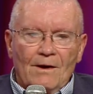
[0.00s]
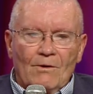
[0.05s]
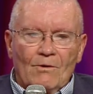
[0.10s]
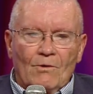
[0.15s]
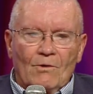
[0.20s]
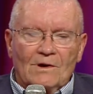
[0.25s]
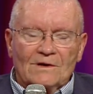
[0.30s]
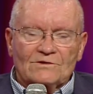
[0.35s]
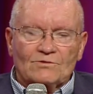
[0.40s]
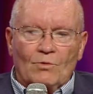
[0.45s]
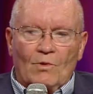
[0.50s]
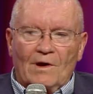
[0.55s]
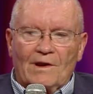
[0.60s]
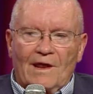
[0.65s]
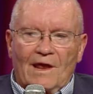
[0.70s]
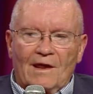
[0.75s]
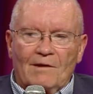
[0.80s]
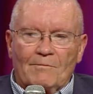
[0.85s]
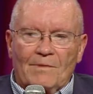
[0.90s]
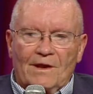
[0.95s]
was what
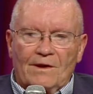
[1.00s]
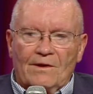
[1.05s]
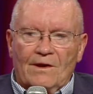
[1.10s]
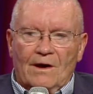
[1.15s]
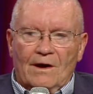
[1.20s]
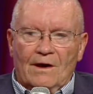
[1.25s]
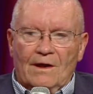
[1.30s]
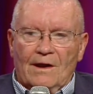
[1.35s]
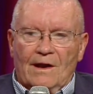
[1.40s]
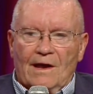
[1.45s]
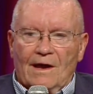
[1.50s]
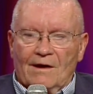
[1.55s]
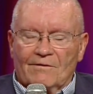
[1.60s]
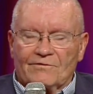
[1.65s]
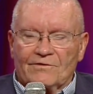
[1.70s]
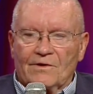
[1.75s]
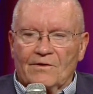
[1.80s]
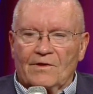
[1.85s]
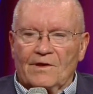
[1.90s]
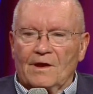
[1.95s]
had been done
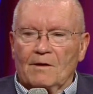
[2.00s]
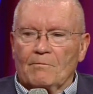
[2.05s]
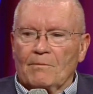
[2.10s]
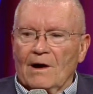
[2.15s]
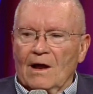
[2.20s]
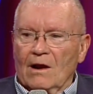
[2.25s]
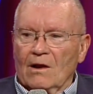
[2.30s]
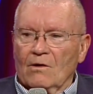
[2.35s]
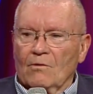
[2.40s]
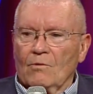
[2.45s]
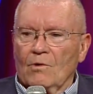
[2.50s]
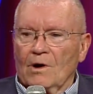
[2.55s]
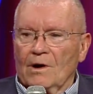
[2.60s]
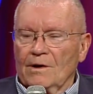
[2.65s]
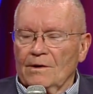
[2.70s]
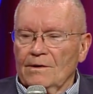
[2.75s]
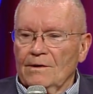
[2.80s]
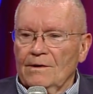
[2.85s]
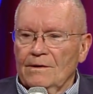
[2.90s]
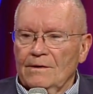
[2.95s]
after the Apollo
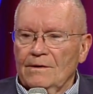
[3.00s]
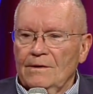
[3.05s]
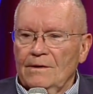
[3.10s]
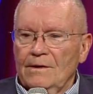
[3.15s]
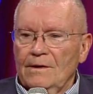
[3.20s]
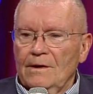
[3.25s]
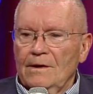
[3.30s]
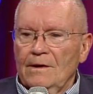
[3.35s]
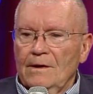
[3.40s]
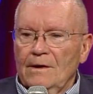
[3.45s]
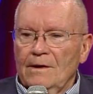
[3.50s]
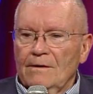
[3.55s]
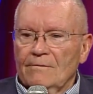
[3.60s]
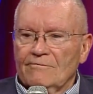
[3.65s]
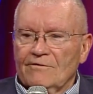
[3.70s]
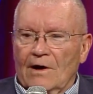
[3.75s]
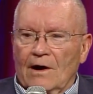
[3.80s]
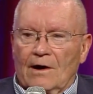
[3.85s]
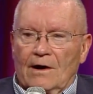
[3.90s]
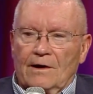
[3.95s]
1
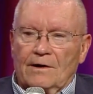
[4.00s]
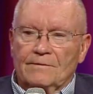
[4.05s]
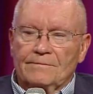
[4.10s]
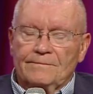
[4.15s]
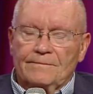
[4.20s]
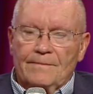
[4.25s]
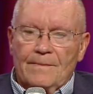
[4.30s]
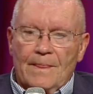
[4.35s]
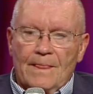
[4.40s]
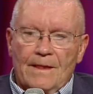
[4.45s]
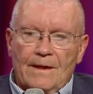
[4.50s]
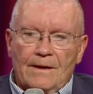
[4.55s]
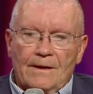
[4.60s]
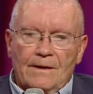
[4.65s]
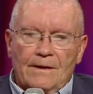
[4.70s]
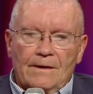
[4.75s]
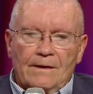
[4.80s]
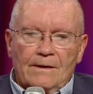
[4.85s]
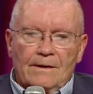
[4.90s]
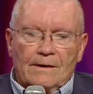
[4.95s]
fire.
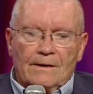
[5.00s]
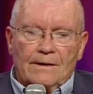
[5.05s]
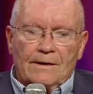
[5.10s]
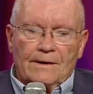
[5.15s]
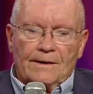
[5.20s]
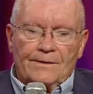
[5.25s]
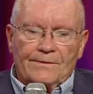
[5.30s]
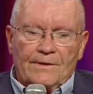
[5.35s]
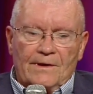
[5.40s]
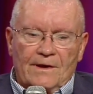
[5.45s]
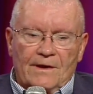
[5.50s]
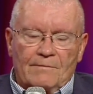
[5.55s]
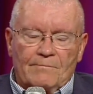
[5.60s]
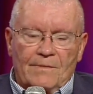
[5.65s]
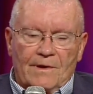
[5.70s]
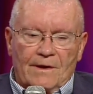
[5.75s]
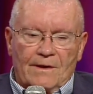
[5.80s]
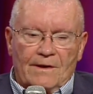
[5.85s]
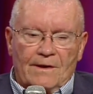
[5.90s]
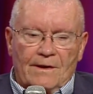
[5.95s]
There had
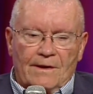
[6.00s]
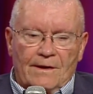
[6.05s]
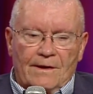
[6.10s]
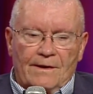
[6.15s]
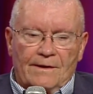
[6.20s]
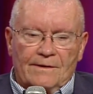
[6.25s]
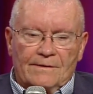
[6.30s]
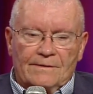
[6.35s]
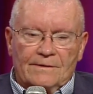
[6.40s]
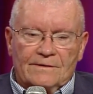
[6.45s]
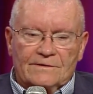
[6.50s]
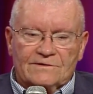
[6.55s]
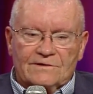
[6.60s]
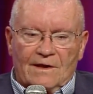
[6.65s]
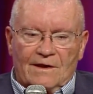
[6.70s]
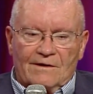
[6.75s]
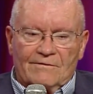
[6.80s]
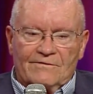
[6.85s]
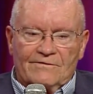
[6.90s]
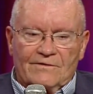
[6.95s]
been a
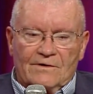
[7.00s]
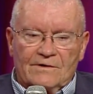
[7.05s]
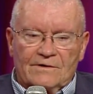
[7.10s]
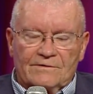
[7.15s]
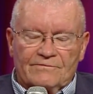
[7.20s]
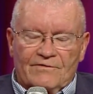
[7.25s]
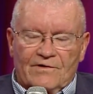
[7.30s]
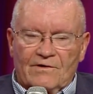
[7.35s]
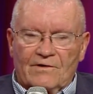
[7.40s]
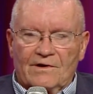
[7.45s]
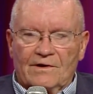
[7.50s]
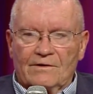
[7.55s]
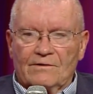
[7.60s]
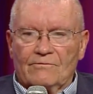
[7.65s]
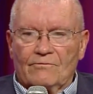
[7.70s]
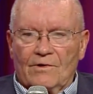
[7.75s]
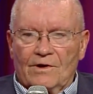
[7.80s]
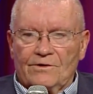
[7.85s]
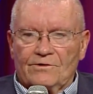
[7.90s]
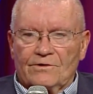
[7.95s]
set of very
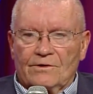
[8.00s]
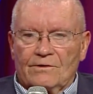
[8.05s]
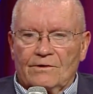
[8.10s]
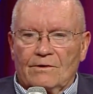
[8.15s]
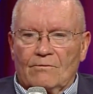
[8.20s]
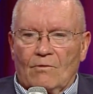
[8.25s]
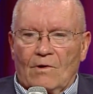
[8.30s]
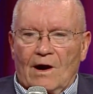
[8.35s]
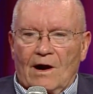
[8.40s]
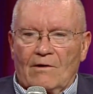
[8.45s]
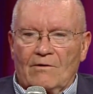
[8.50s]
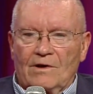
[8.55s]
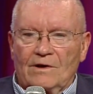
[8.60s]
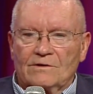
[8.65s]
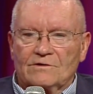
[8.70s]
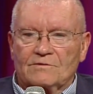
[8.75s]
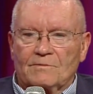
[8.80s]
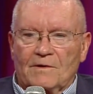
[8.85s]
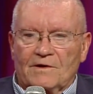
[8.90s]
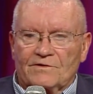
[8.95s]
rigid
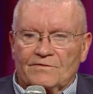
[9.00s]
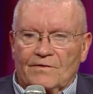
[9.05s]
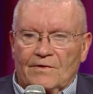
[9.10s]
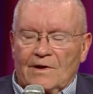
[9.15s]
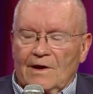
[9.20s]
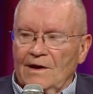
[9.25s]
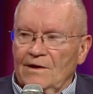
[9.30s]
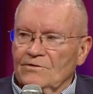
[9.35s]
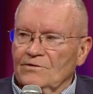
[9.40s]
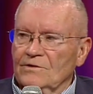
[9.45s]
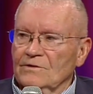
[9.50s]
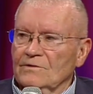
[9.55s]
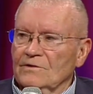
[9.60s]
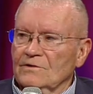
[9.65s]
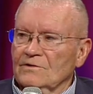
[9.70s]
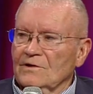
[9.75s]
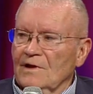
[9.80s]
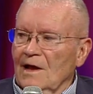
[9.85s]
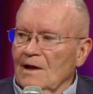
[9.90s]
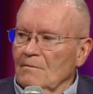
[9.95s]
wiring specifications
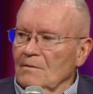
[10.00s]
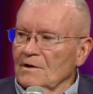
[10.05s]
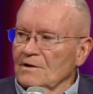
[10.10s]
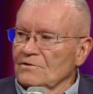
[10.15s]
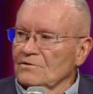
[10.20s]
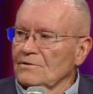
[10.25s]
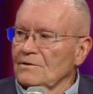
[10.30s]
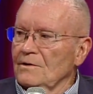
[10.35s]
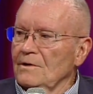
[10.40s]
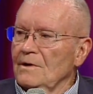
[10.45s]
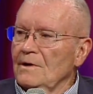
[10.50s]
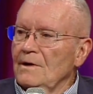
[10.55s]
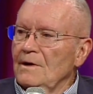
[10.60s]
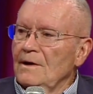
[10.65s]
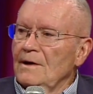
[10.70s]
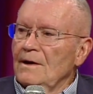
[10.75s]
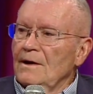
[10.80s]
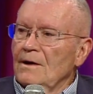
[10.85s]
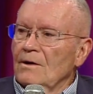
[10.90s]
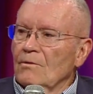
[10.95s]
established
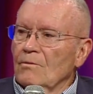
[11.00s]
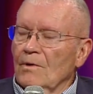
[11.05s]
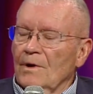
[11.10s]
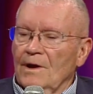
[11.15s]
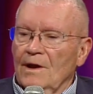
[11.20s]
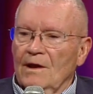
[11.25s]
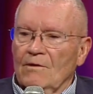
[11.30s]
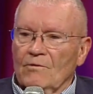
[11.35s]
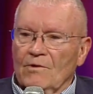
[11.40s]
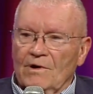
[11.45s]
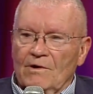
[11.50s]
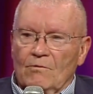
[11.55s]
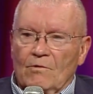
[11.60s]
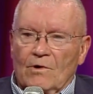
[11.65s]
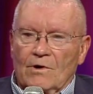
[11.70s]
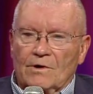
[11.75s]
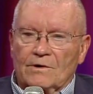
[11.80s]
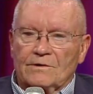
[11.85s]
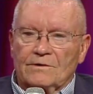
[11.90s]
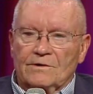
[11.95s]
when they
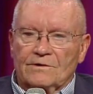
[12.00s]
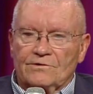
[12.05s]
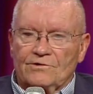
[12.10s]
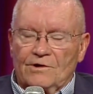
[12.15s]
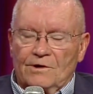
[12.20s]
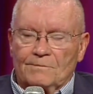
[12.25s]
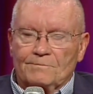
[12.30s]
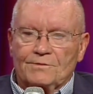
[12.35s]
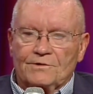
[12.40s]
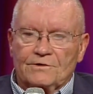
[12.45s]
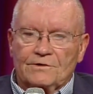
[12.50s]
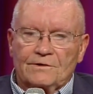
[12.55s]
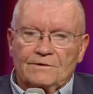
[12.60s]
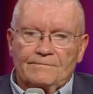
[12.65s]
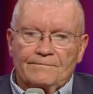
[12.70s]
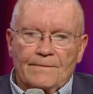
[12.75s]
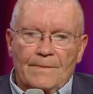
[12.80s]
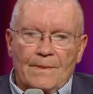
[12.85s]
reworked the ships.